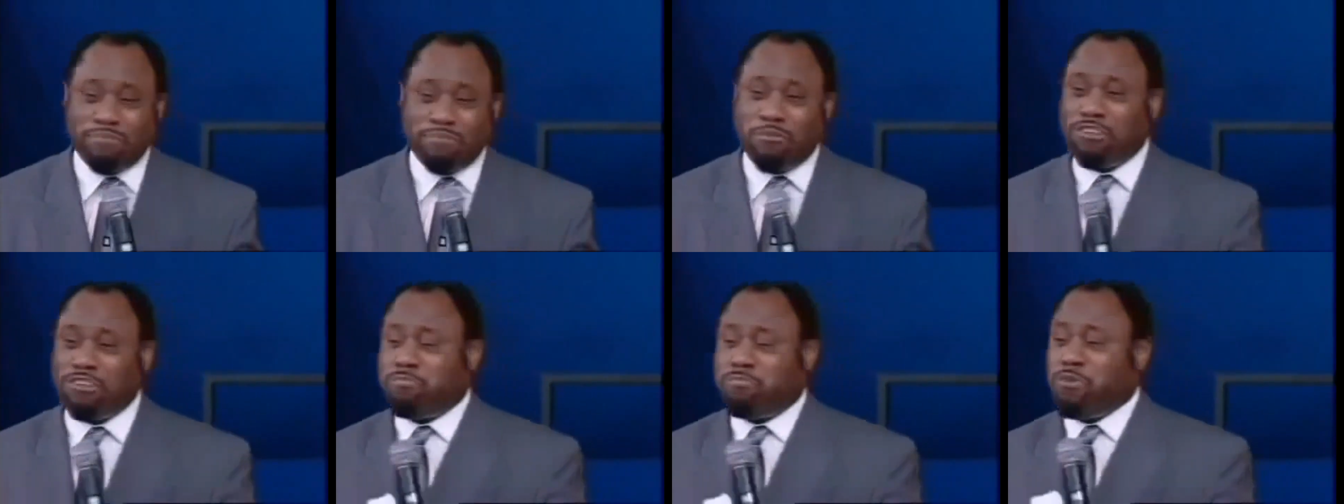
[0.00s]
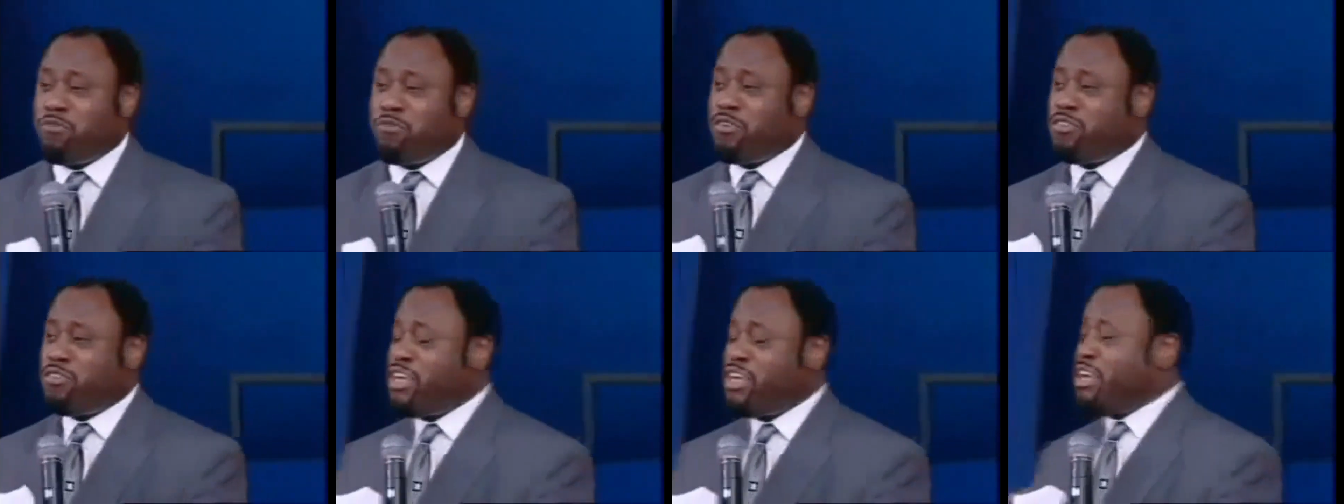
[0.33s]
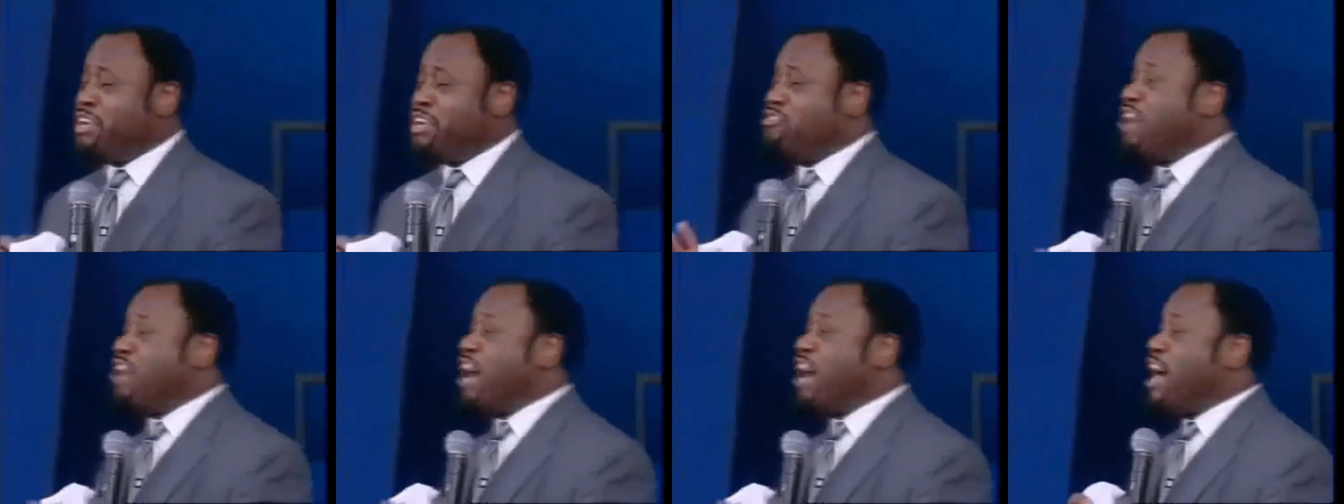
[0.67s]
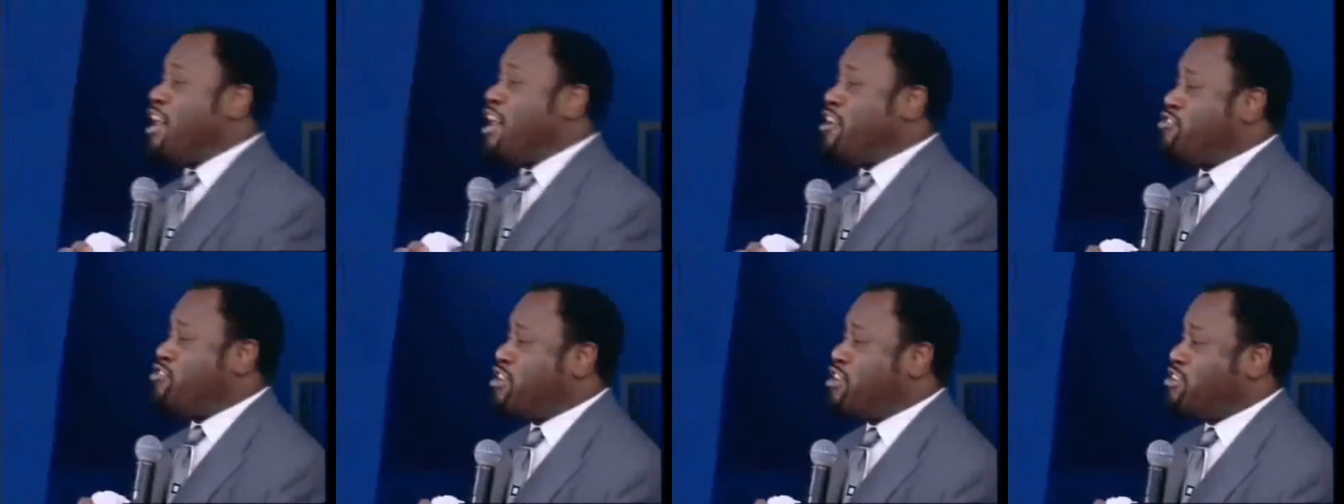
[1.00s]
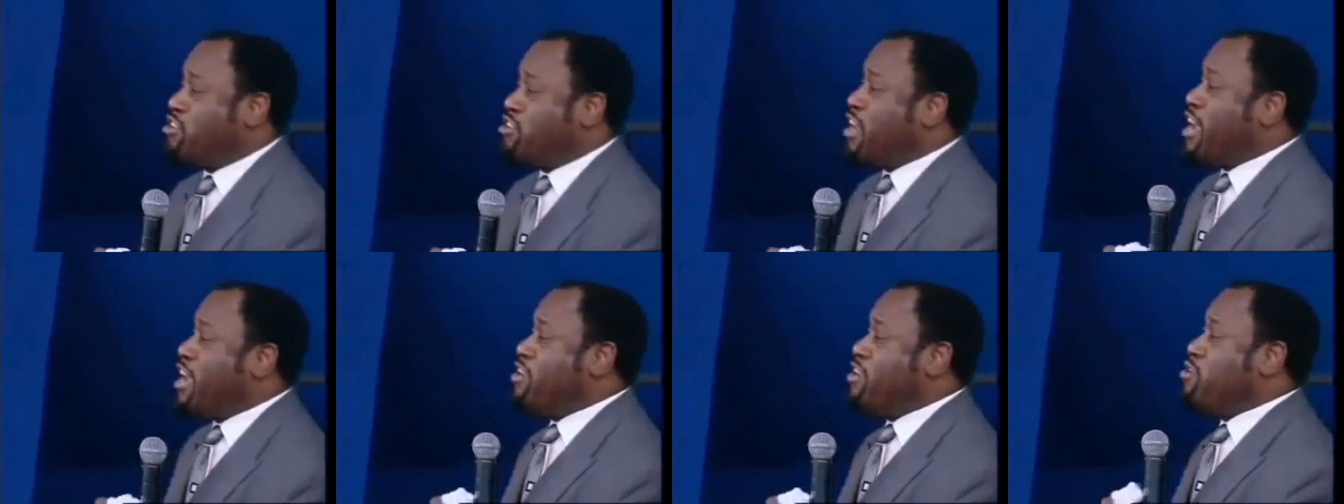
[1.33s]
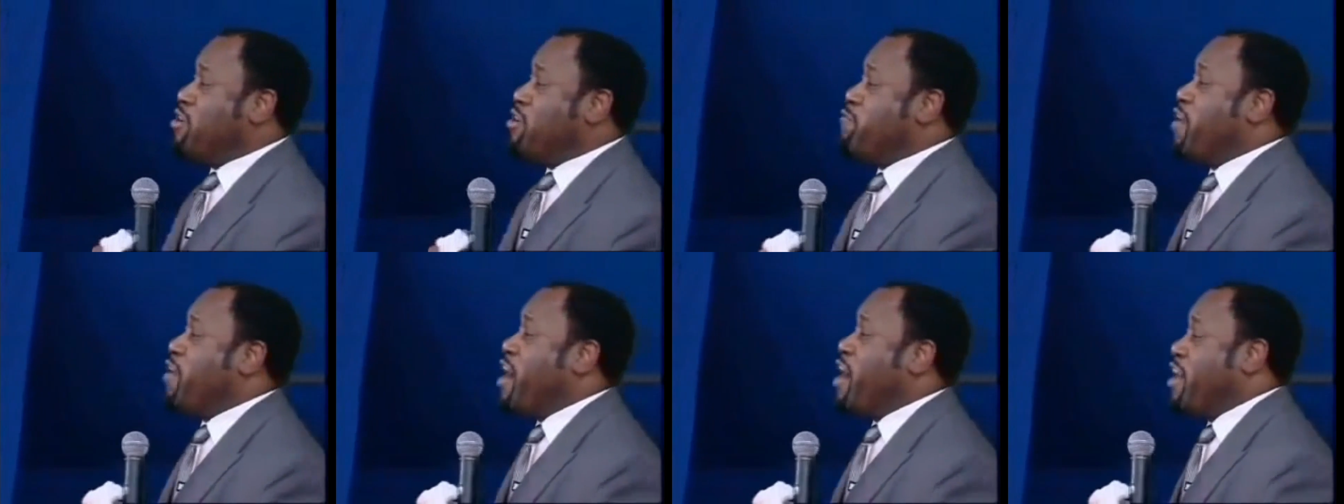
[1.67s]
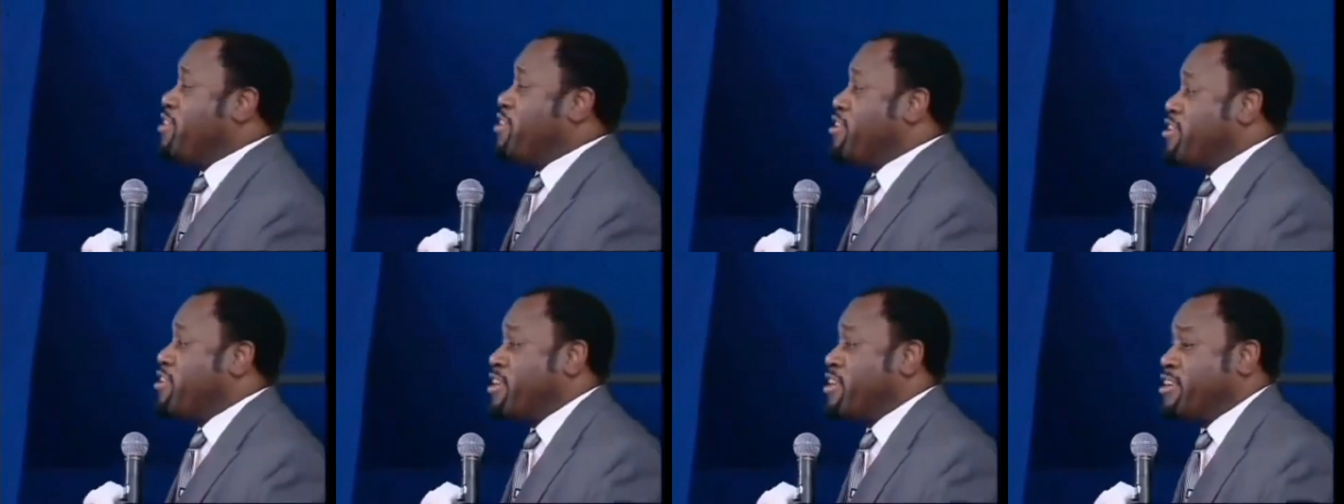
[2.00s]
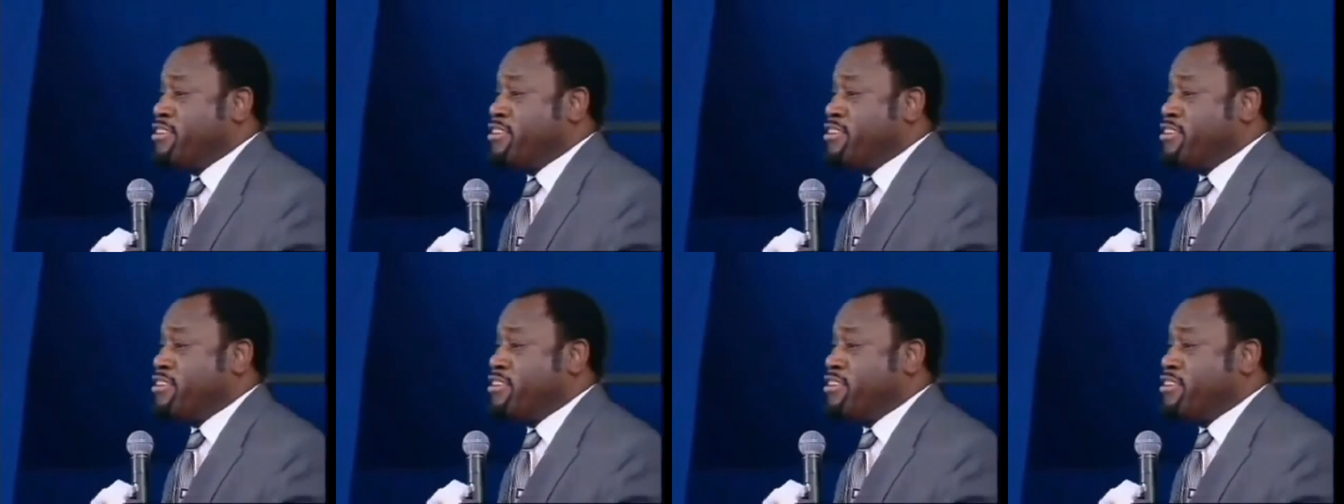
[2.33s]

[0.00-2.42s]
The most beautiful thing a child should say to a father